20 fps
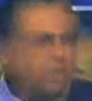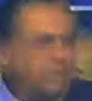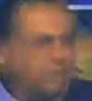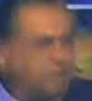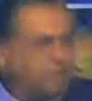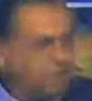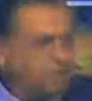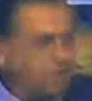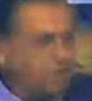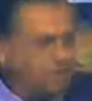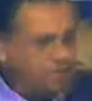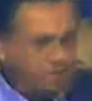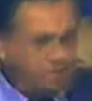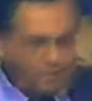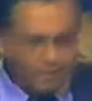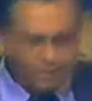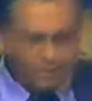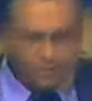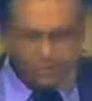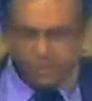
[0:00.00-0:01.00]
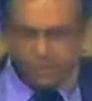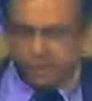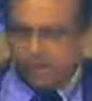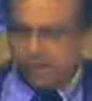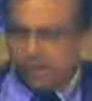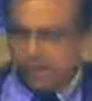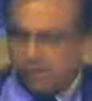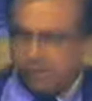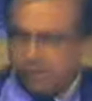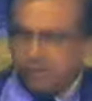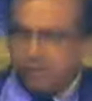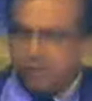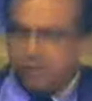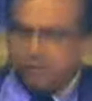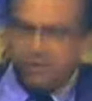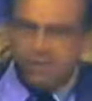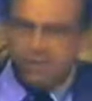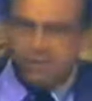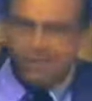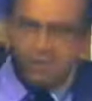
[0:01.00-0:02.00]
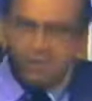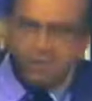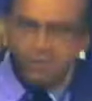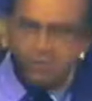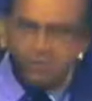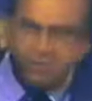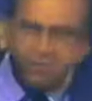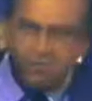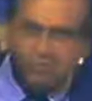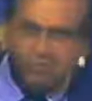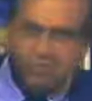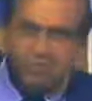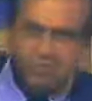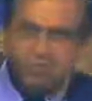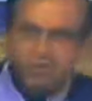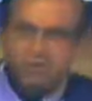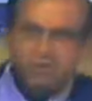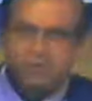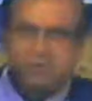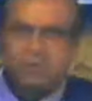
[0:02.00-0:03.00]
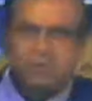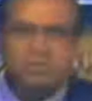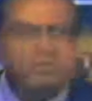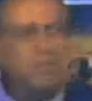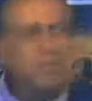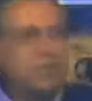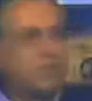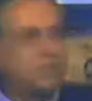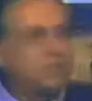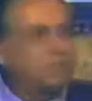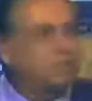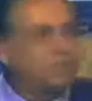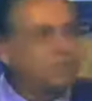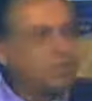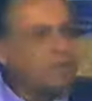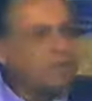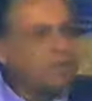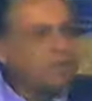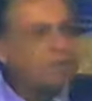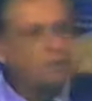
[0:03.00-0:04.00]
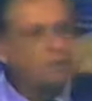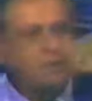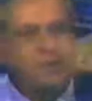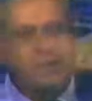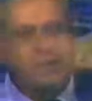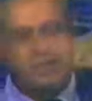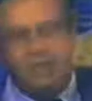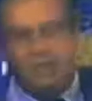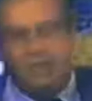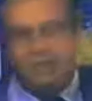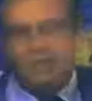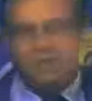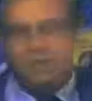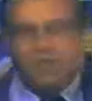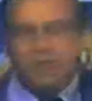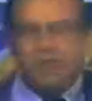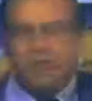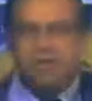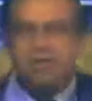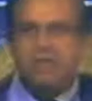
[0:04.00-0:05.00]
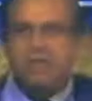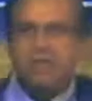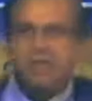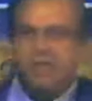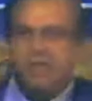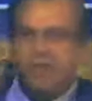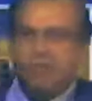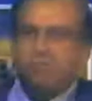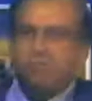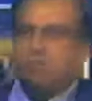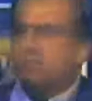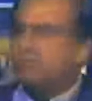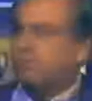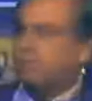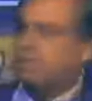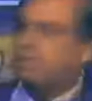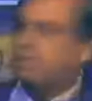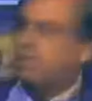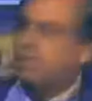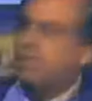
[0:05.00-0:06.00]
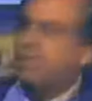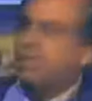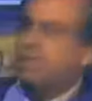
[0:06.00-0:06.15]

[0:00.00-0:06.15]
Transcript: different compounds which could be administered to a person to bring on a fatal heart attack, and which would